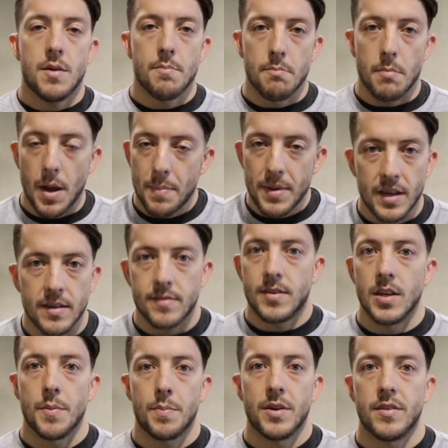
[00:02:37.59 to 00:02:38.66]
my biggest
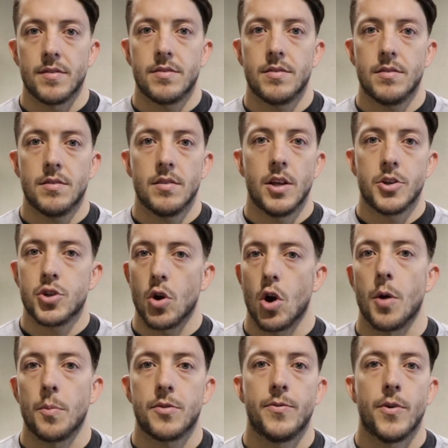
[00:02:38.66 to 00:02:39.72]
tip is let your
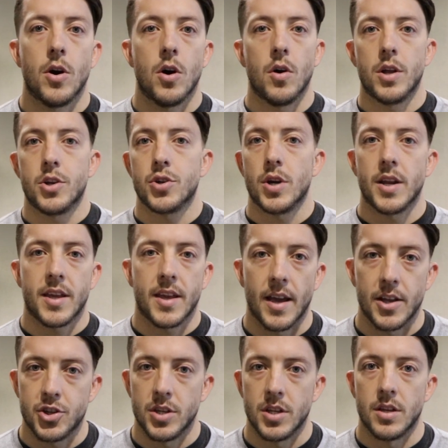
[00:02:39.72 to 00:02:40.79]
arms fall and try to
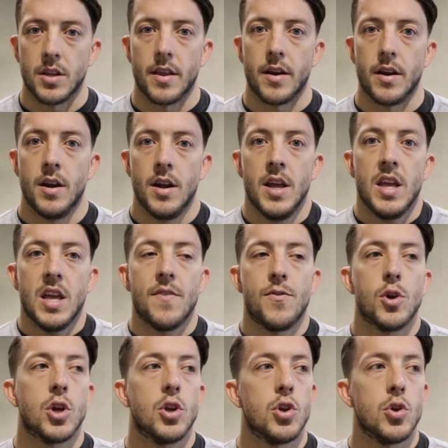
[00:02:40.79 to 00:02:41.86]
catch it into there. If
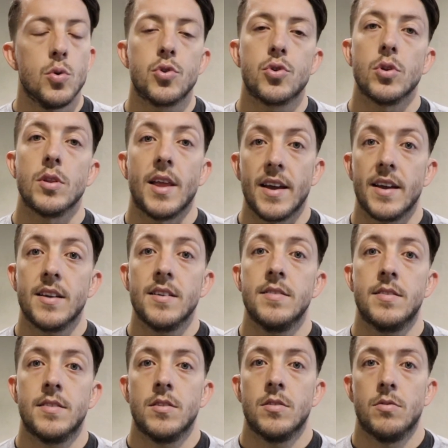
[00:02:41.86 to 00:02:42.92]
you can use your
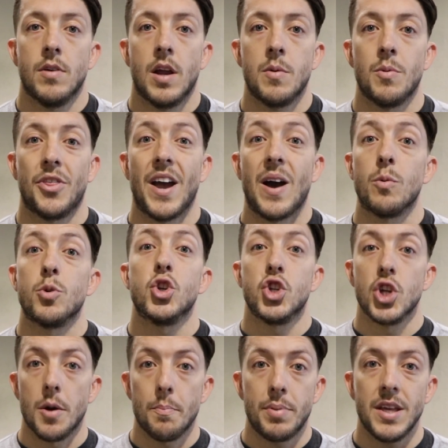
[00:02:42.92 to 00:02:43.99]
legs, right, without
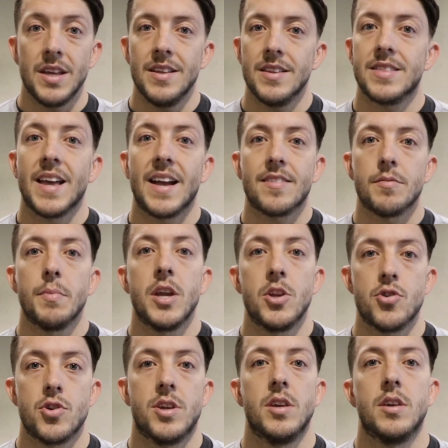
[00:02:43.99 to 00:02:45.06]
jumping, that's
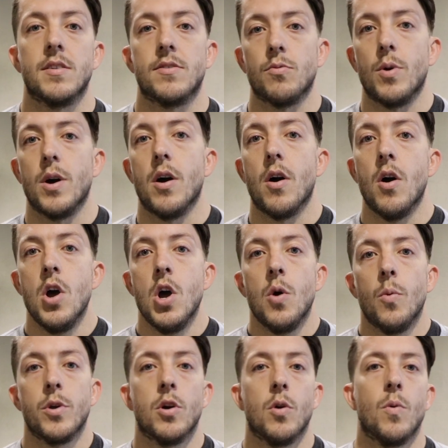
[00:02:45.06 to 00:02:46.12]
major key as well.
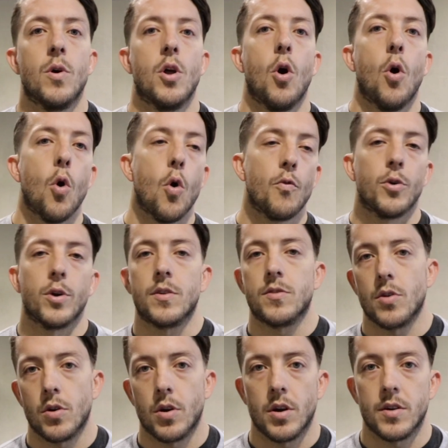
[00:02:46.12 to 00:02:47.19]
We don't wanna
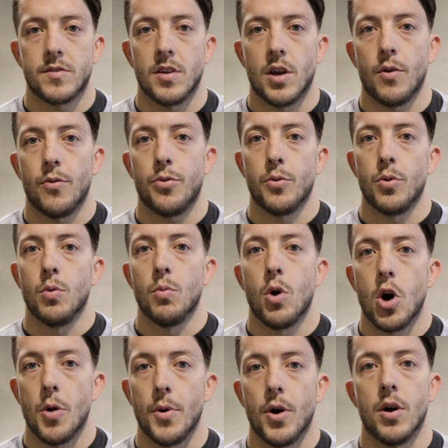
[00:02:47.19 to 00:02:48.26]
overexert ourselves through the
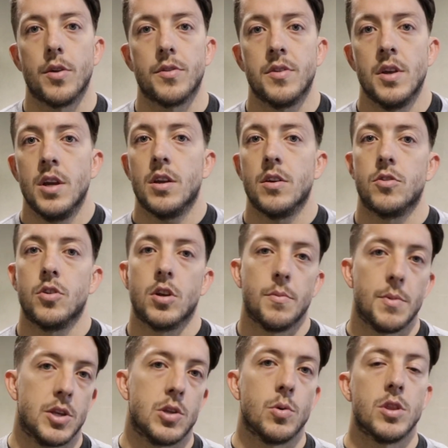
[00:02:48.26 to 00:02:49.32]
wall balls, because you're gonna
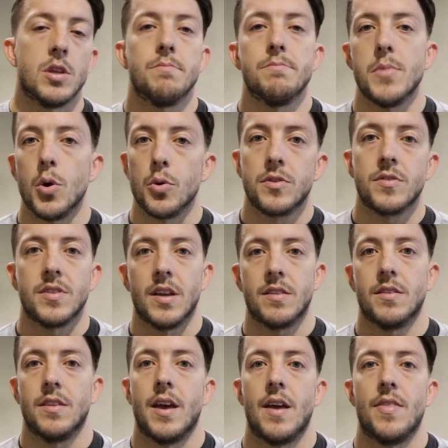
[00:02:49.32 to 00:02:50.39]
be doing the most
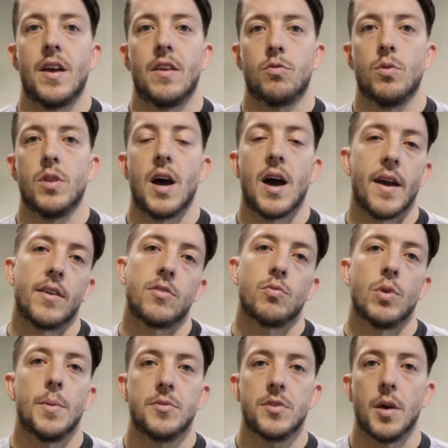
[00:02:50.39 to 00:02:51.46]
sets of that, and that's where the highest
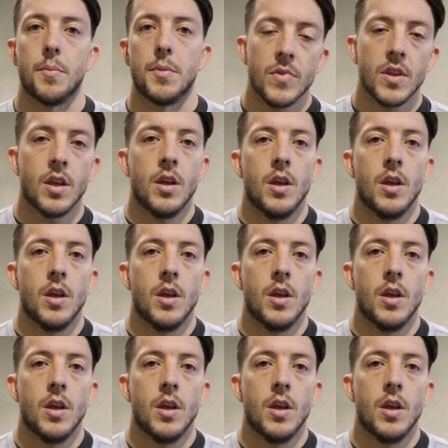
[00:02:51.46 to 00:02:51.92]
reps come in.